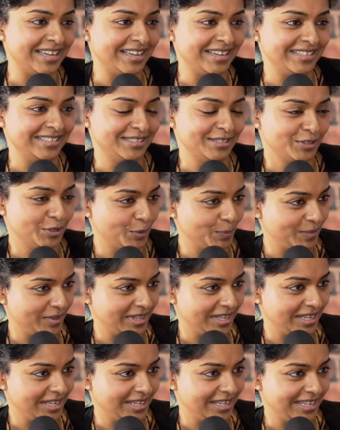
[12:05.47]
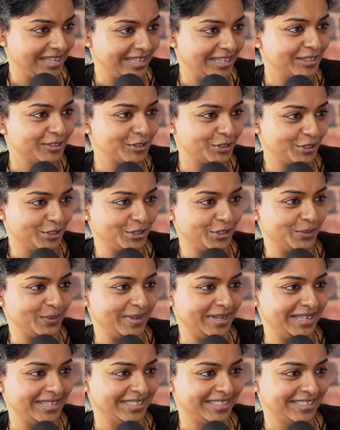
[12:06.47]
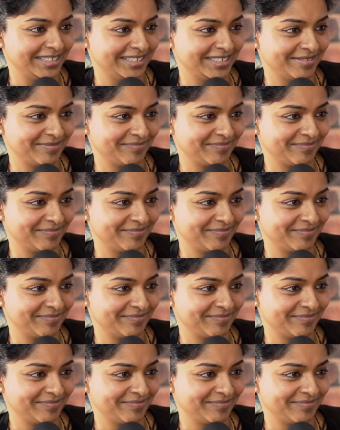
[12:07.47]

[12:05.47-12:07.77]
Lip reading: and stop thinking, just do it.